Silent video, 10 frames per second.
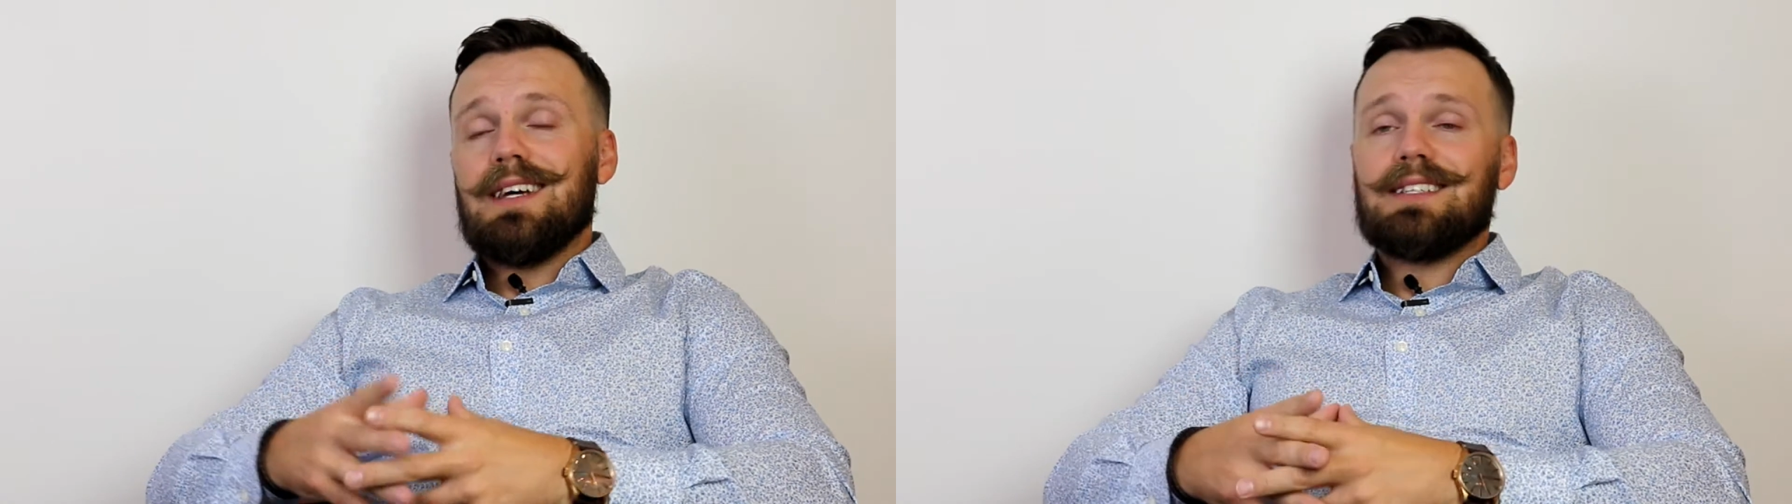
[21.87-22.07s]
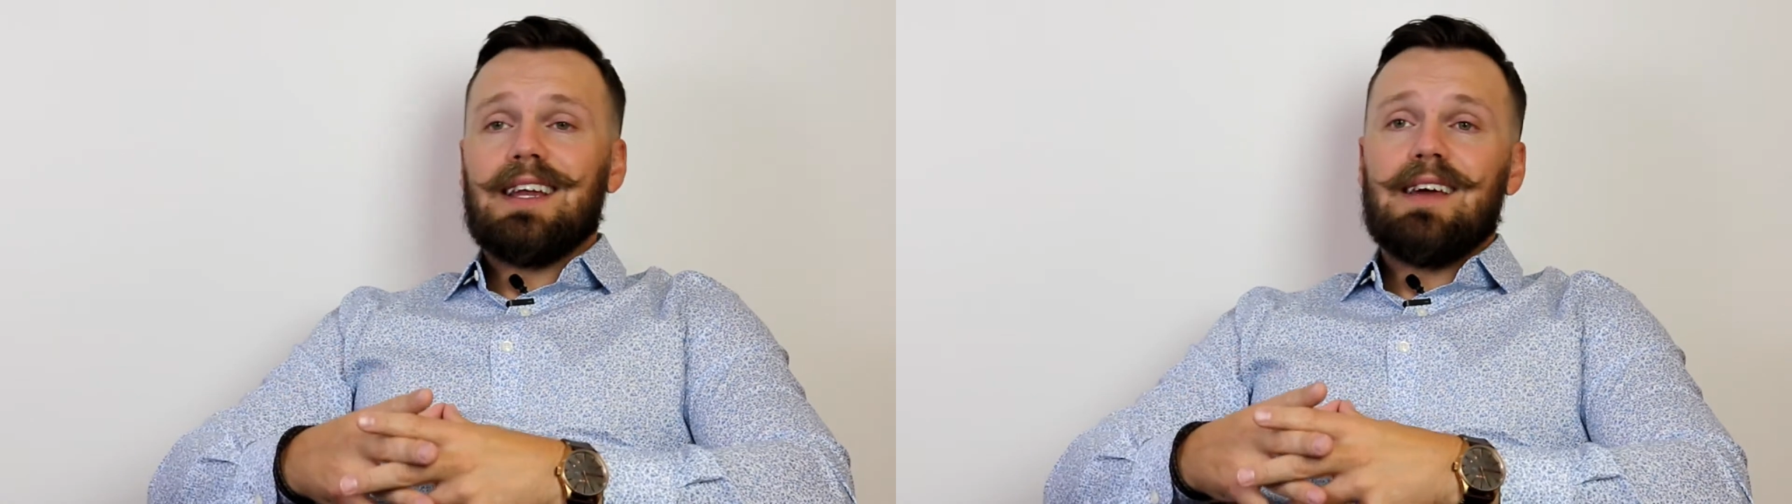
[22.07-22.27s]

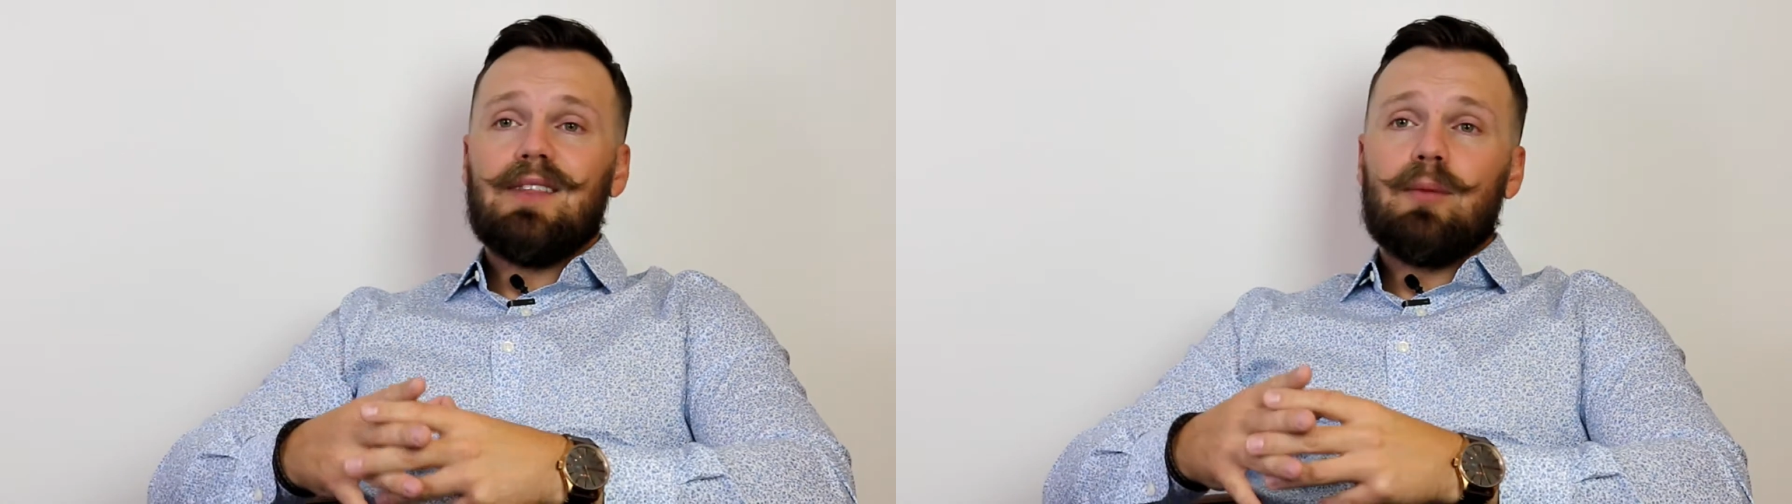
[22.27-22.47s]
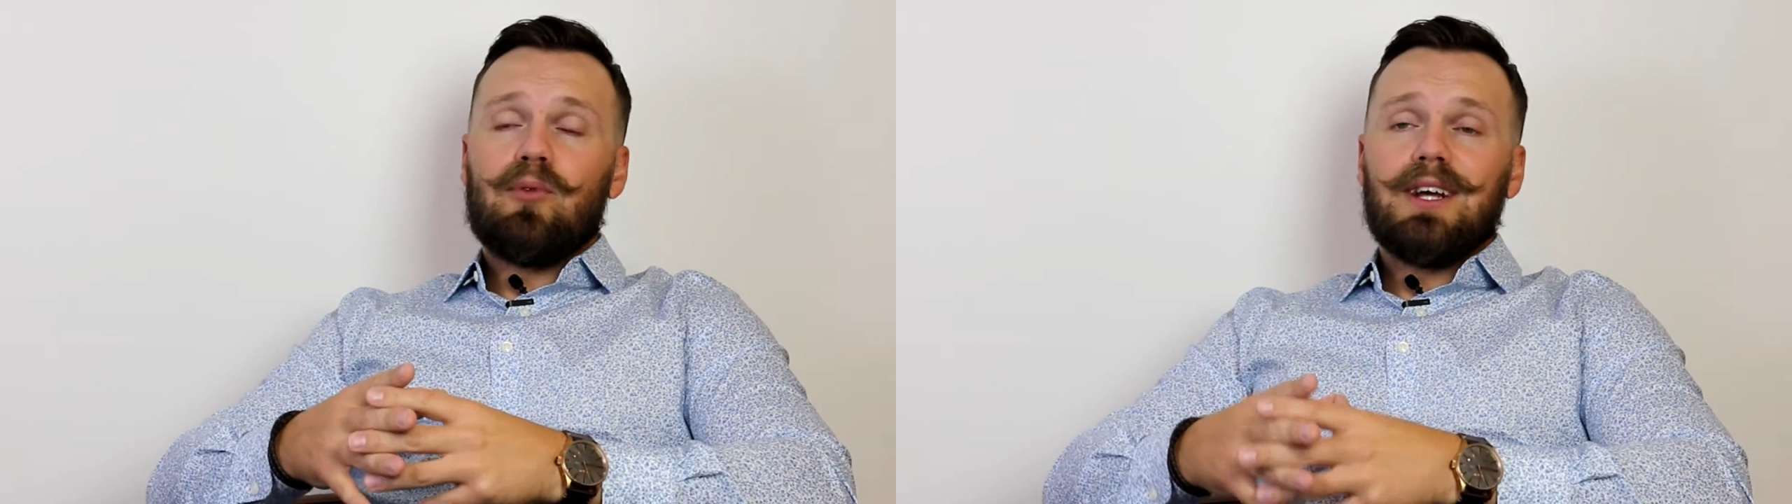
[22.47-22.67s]
That's going to
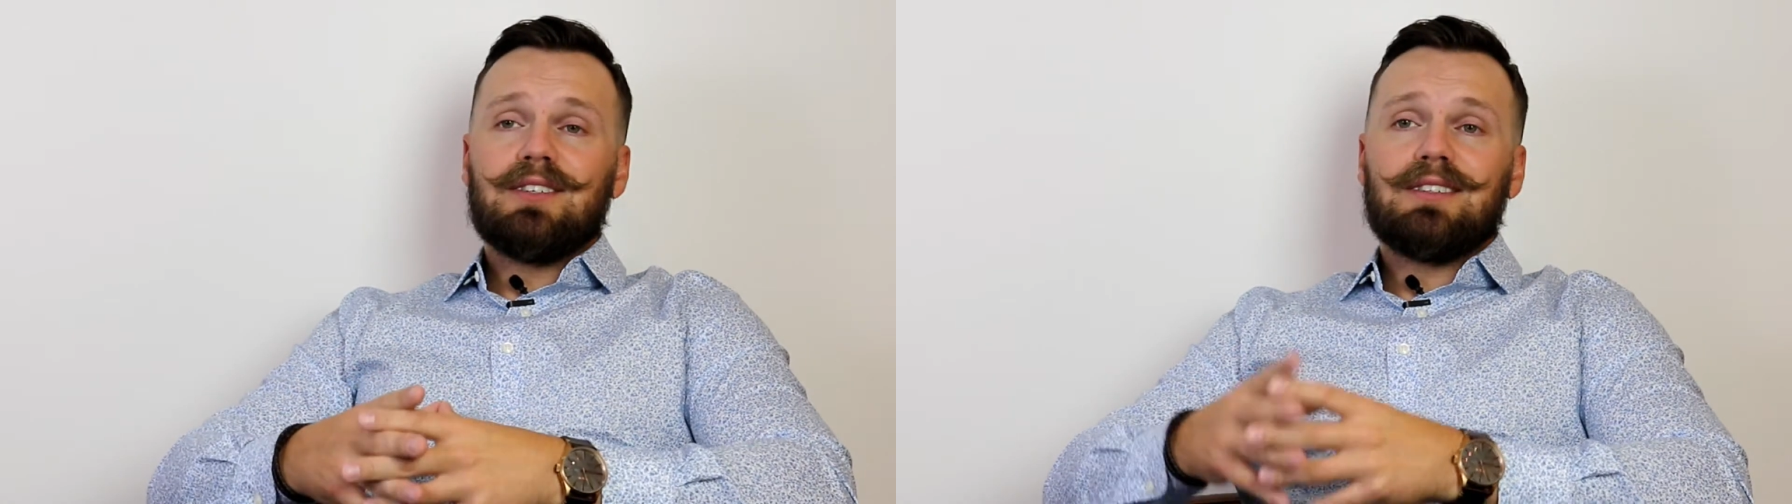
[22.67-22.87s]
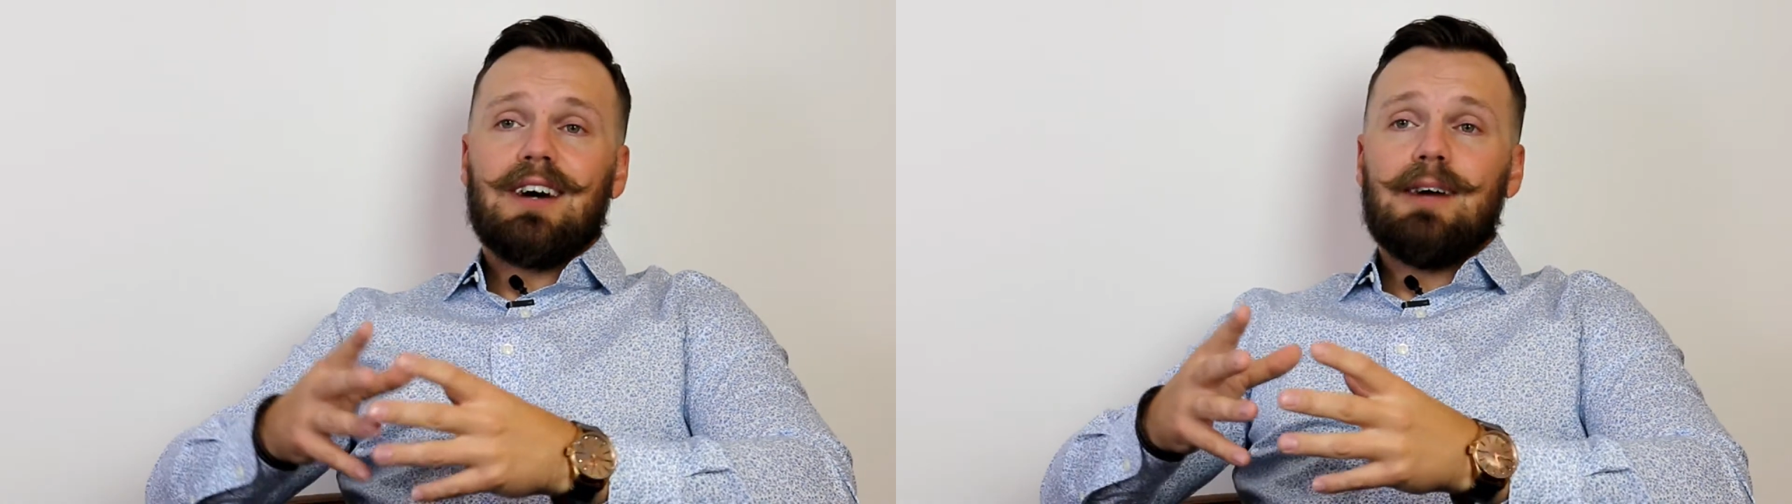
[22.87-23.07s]
give the
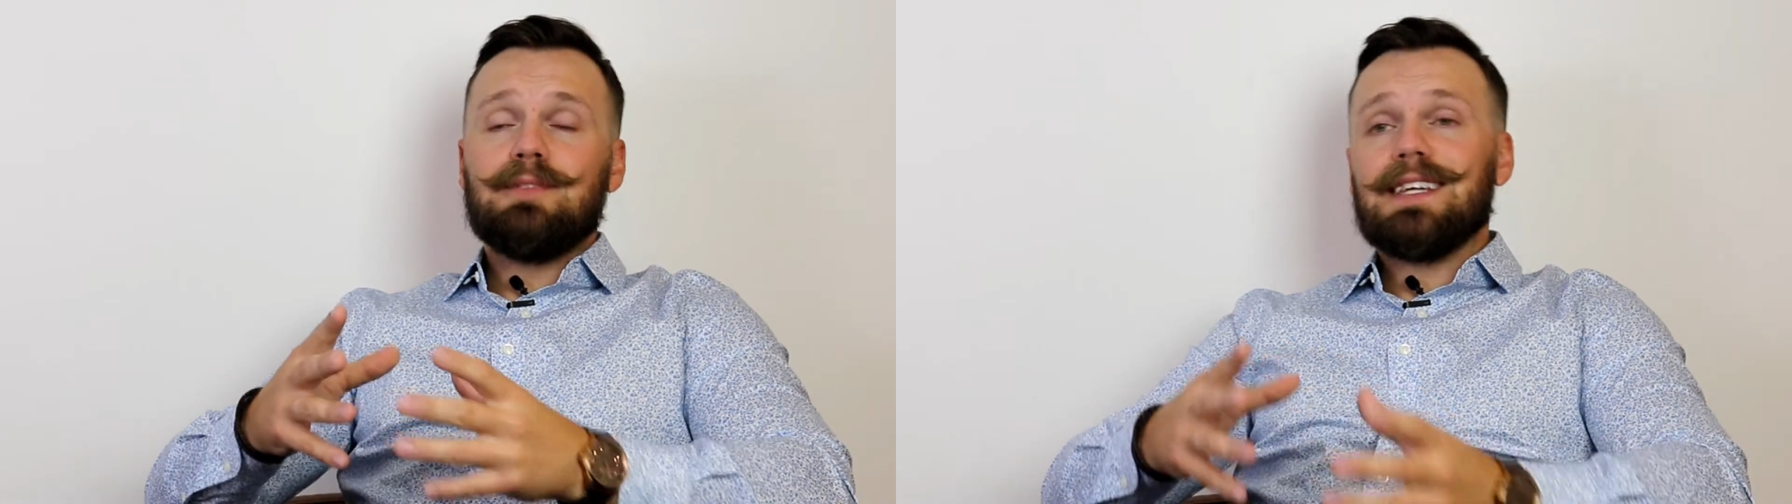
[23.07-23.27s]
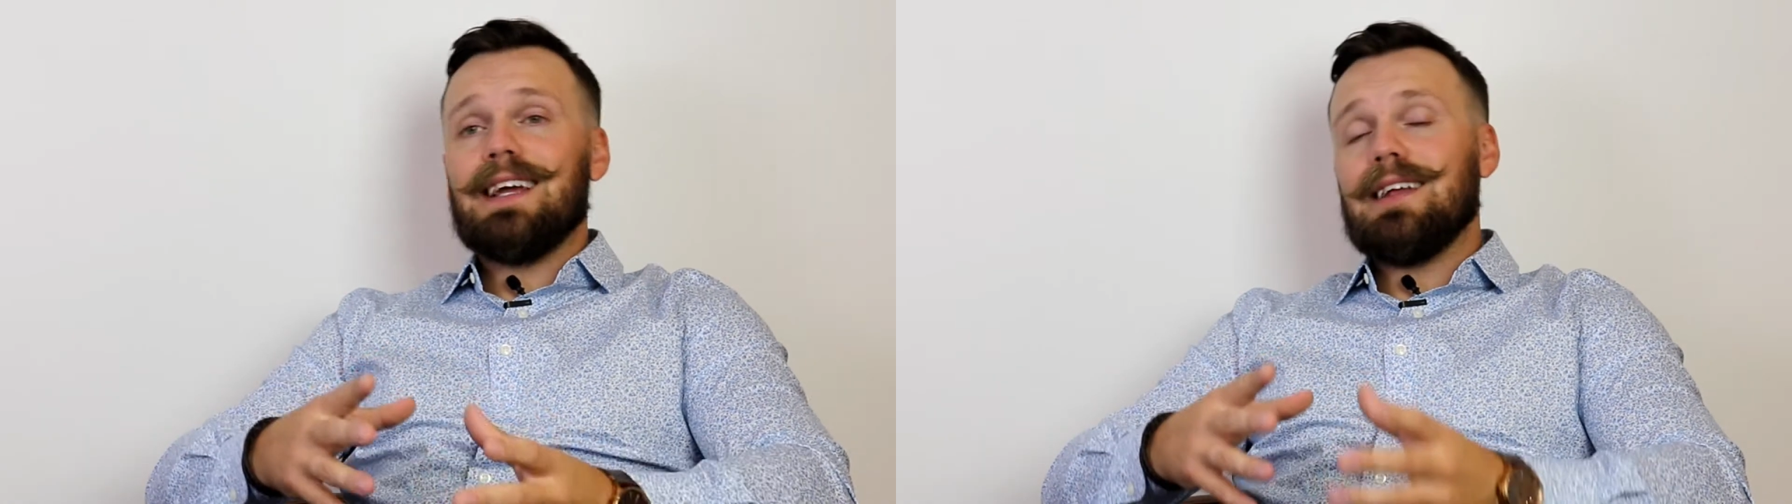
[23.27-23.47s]
appraiser
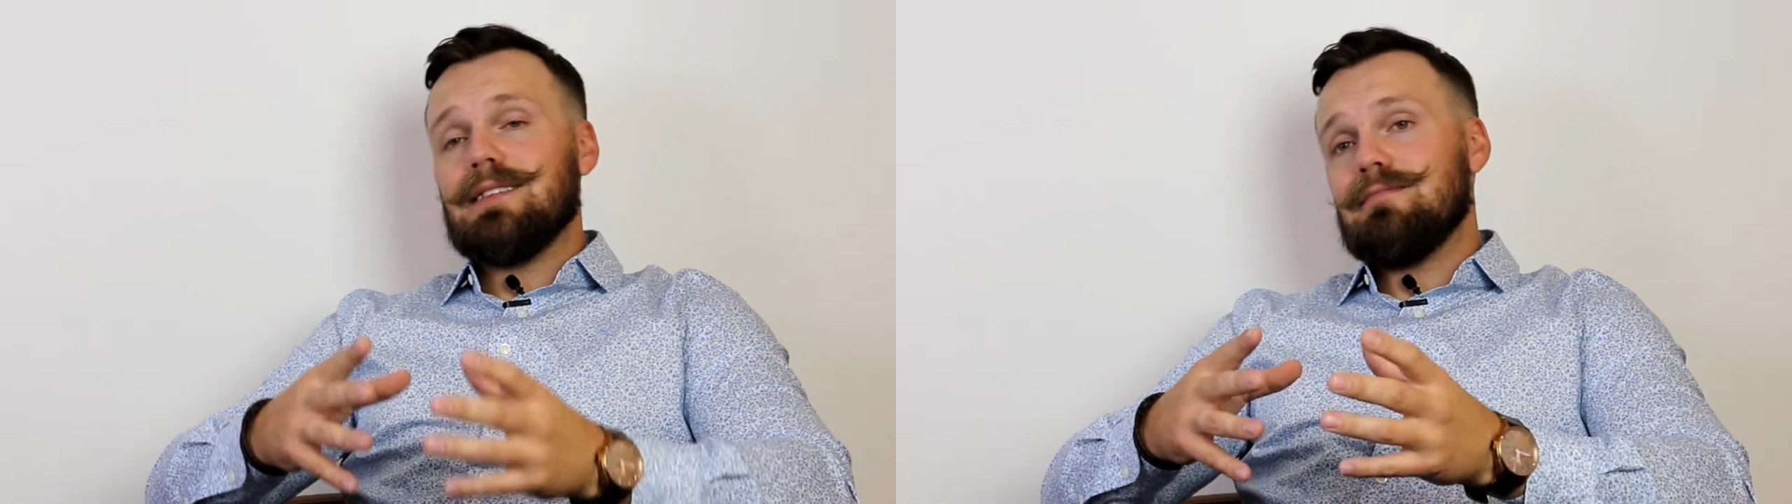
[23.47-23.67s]
time to get,